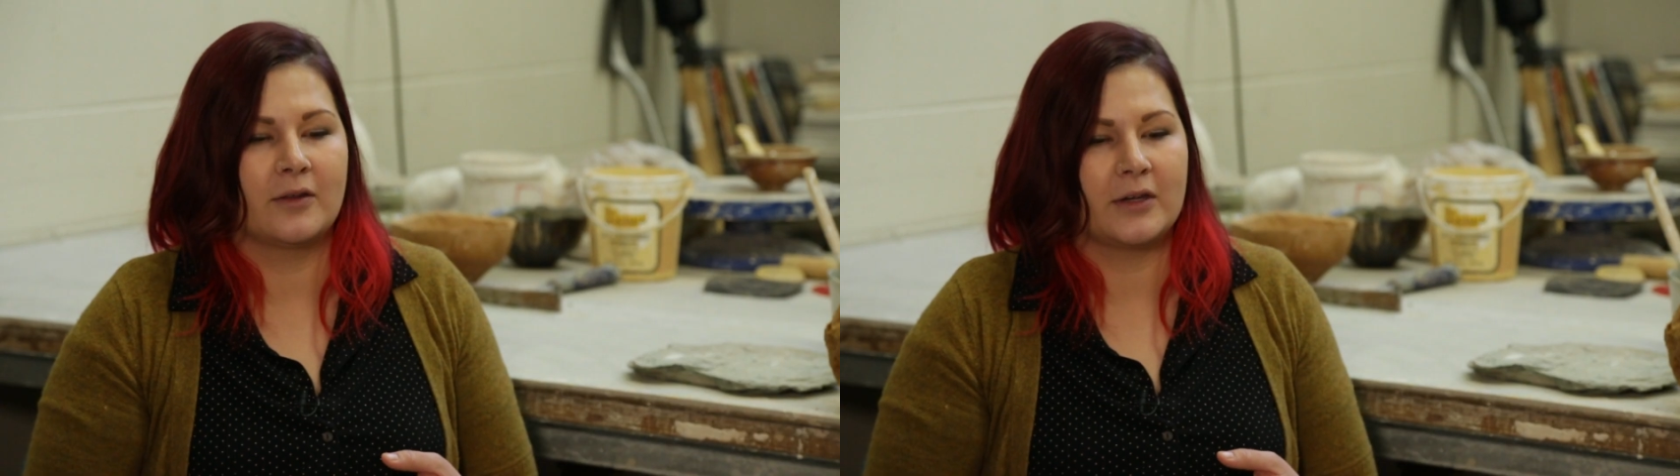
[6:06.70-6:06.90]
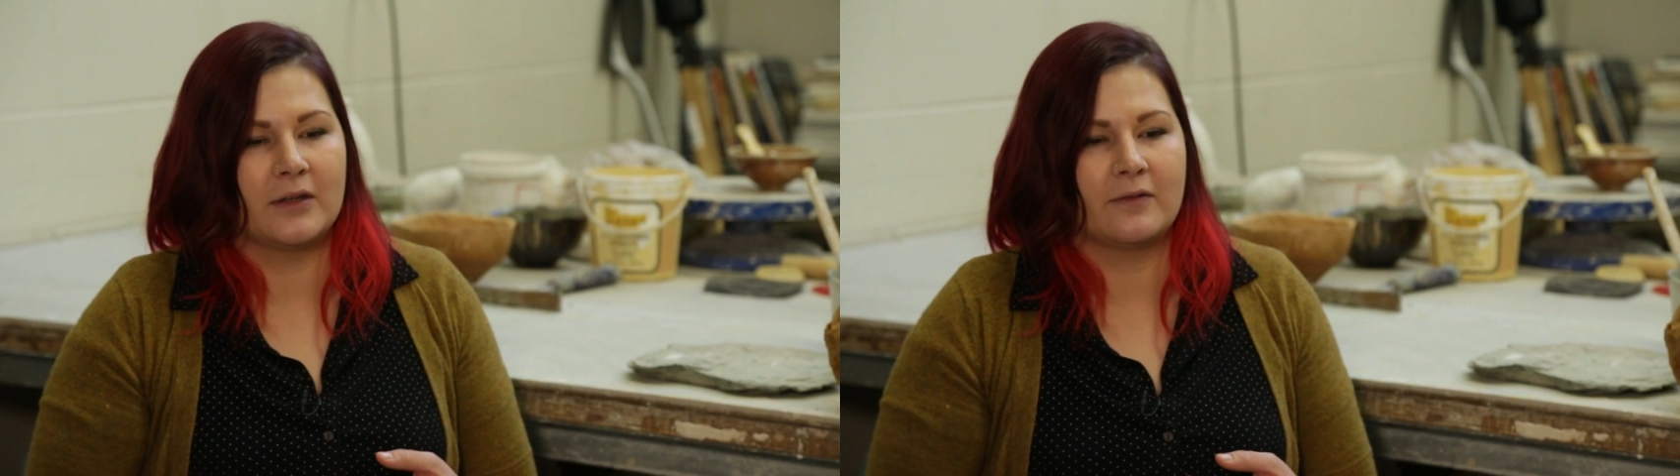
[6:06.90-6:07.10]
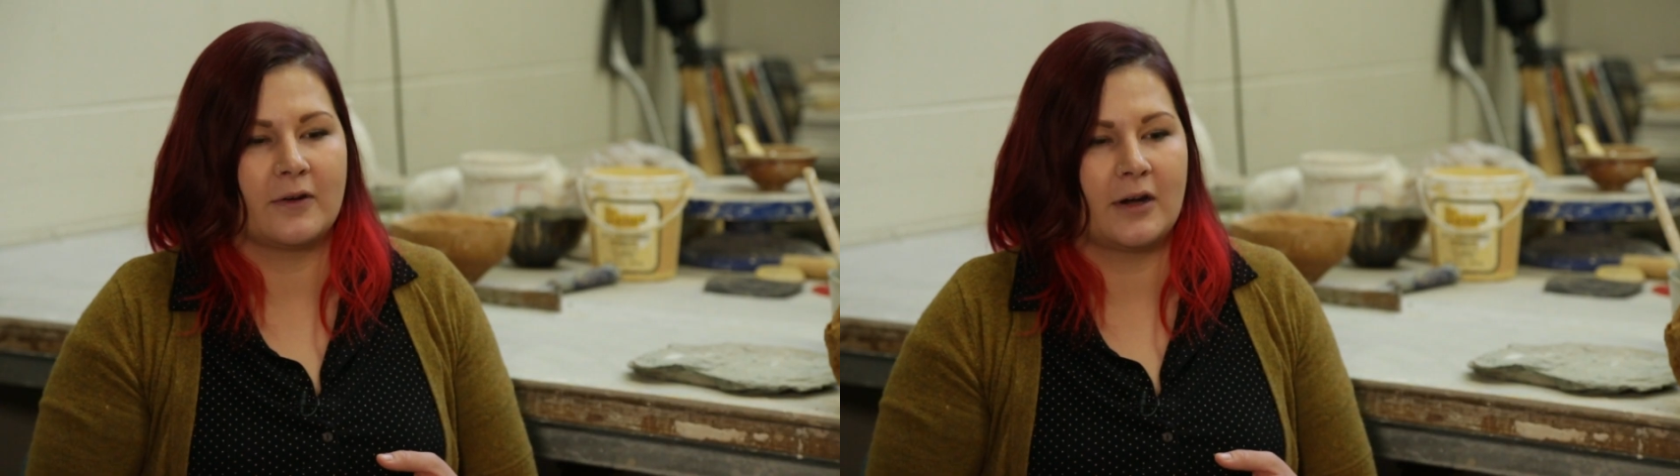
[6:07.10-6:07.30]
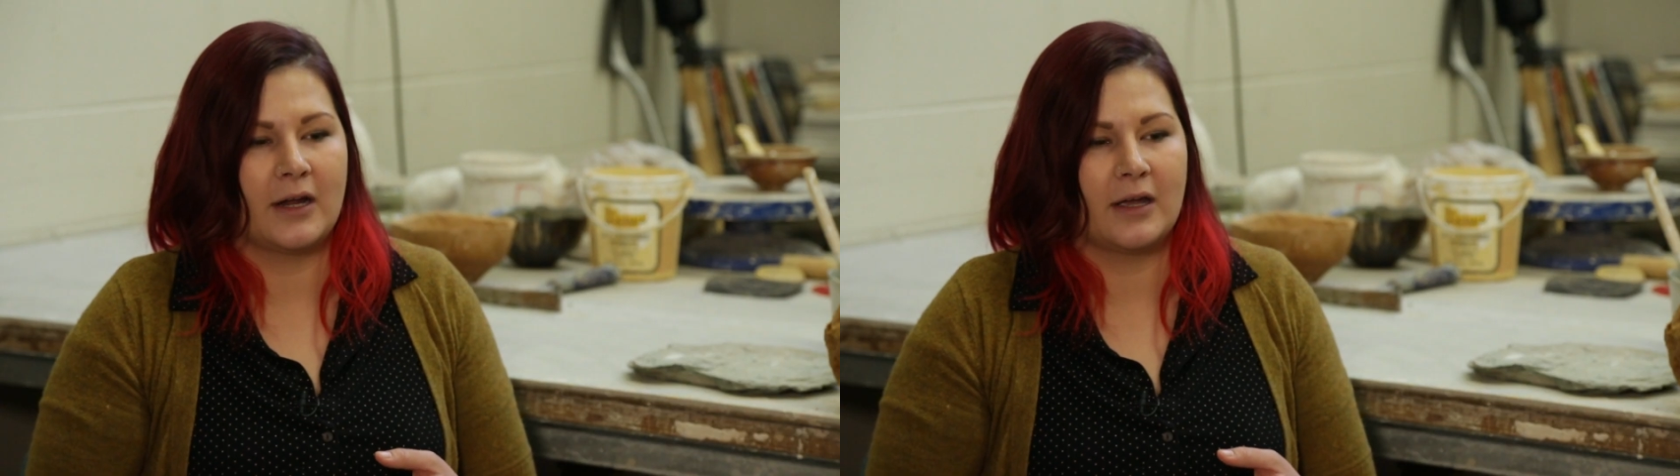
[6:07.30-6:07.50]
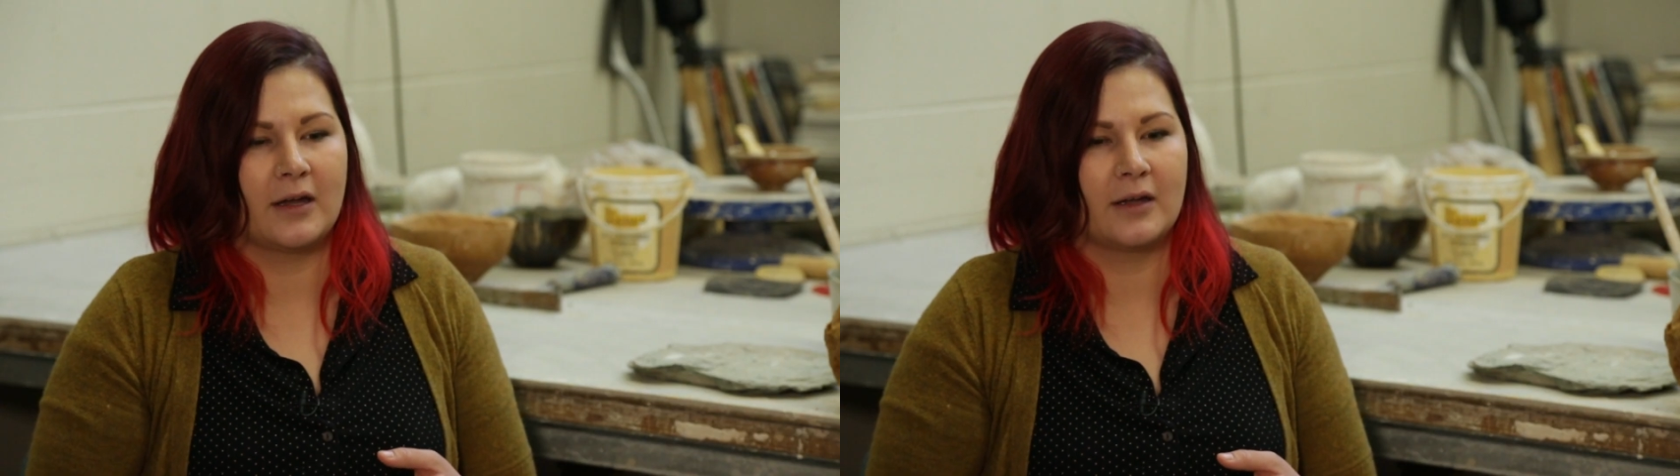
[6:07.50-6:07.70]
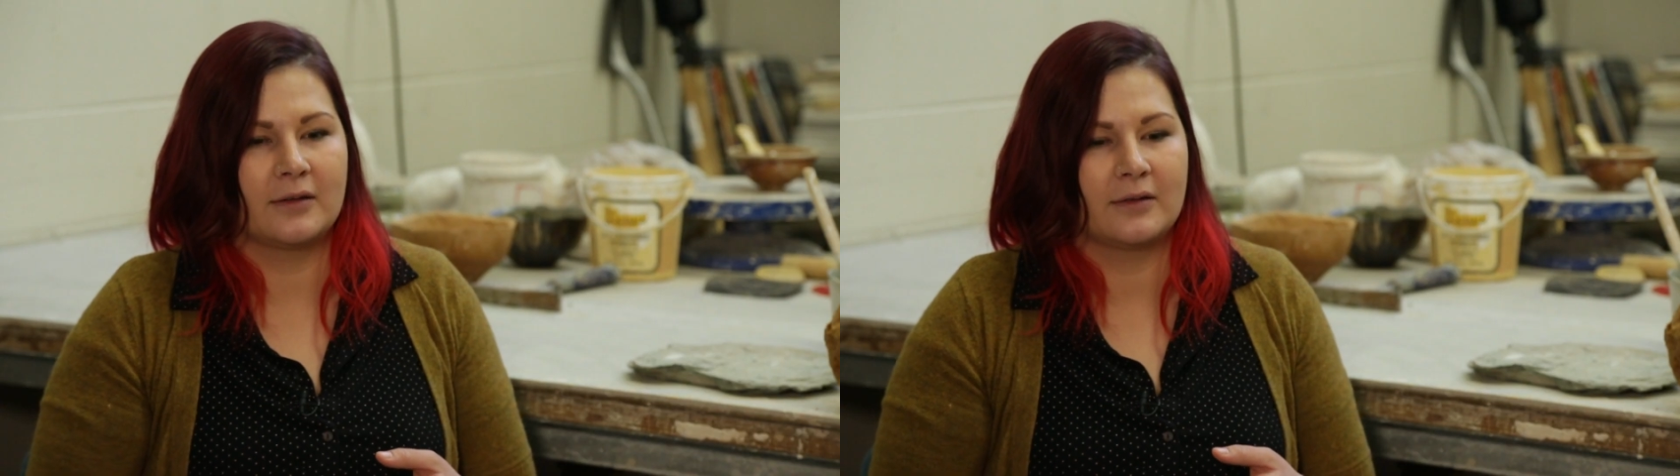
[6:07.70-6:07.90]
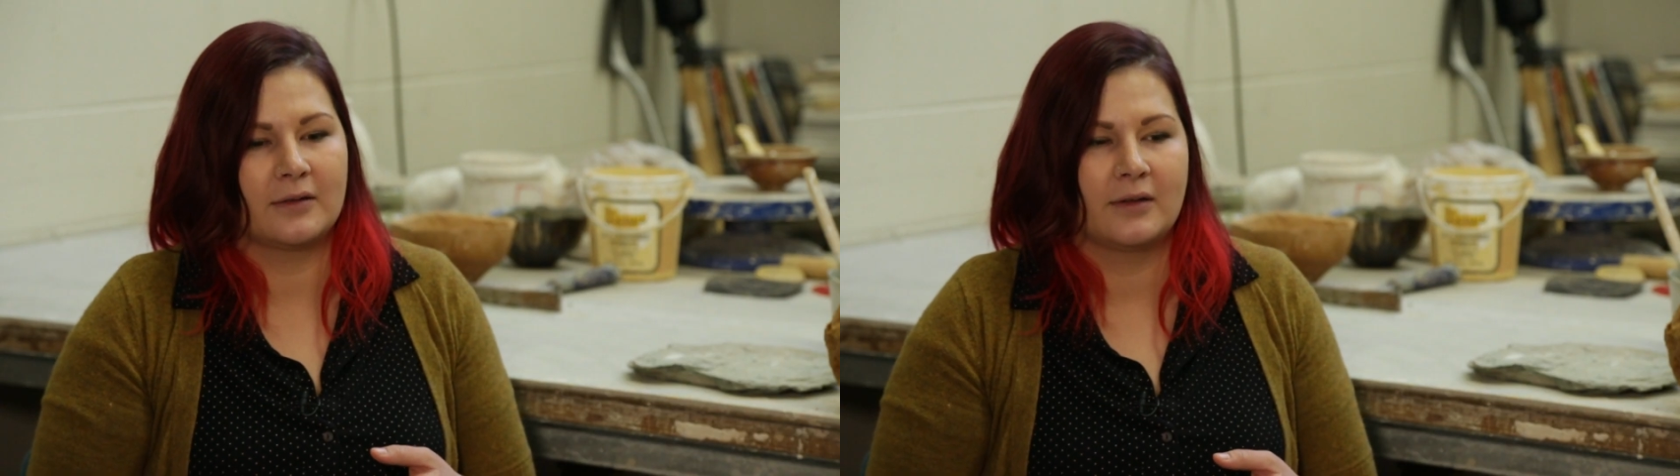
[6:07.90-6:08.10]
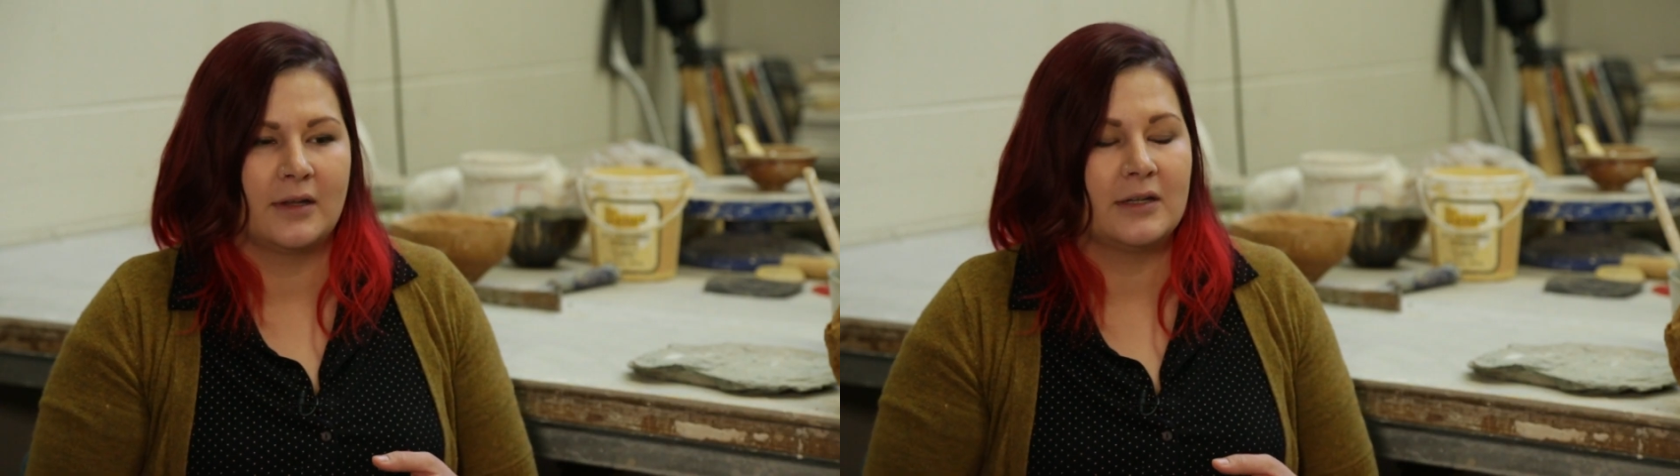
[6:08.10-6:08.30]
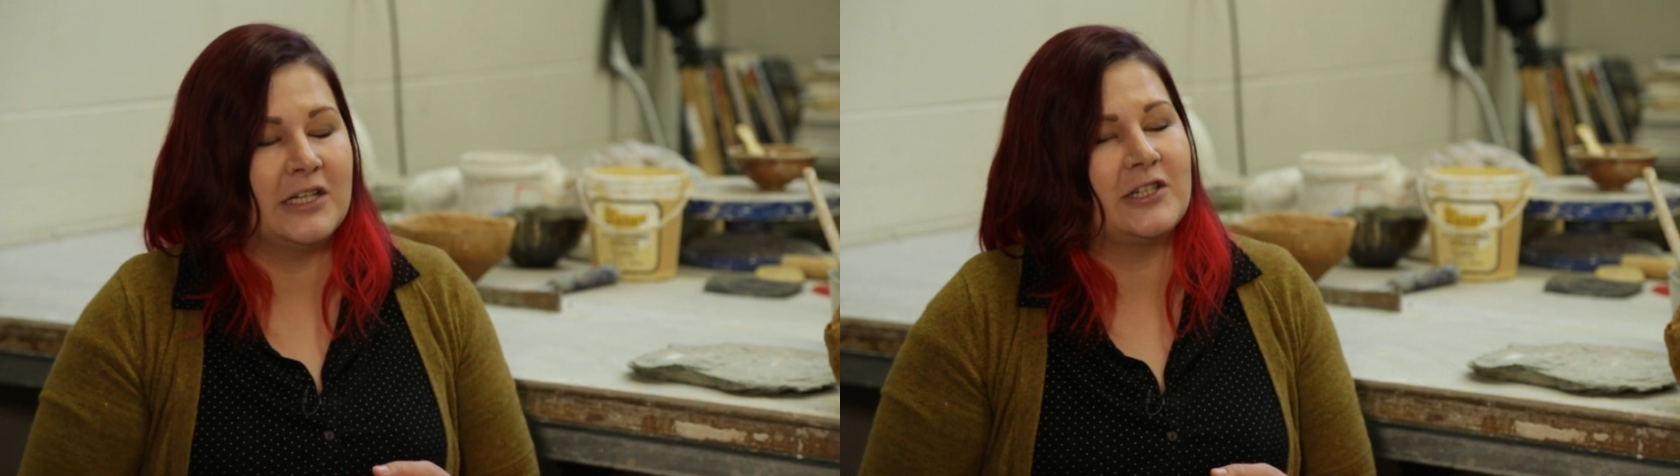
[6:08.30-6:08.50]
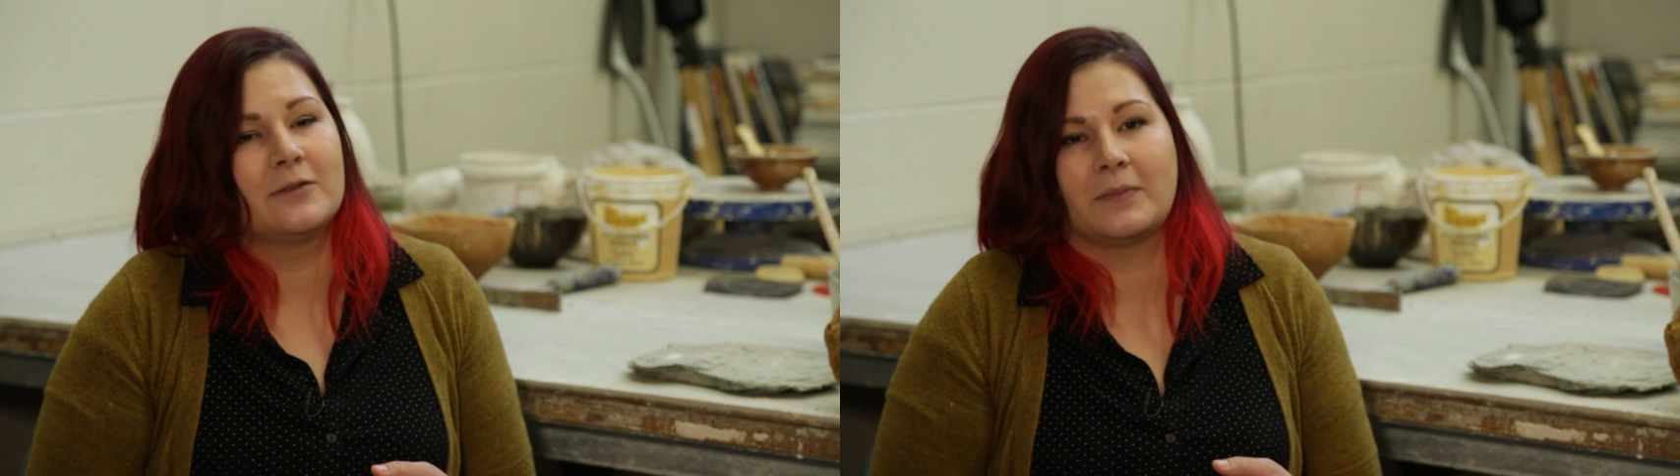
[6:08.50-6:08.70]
looking for a teaching